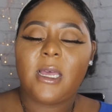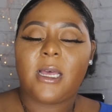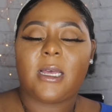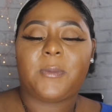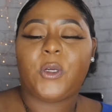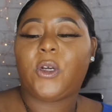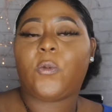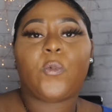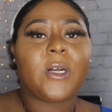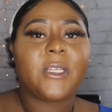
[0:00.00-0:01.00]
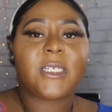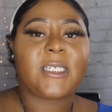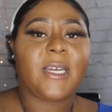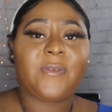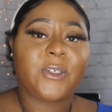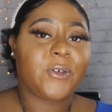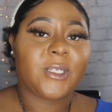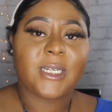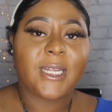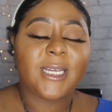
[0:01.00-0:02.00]
Um, you can wear this definitely during
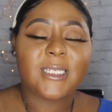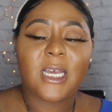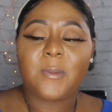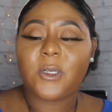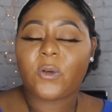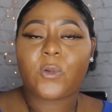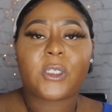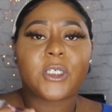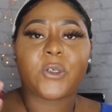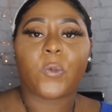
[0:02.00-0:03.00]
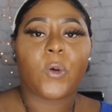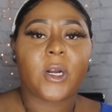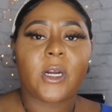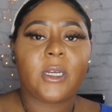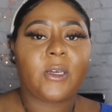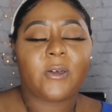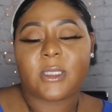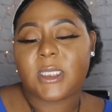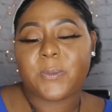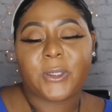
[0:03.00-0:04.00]
the daytime. You can wear this to work. You can
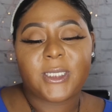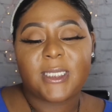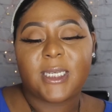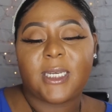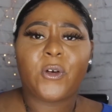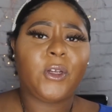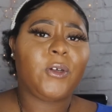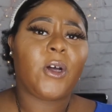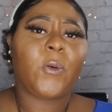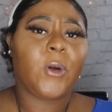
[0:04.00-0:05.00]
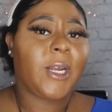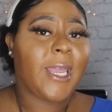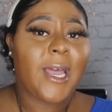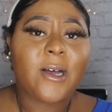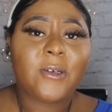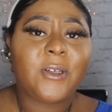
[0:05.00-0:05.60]
spritz it before you go work out.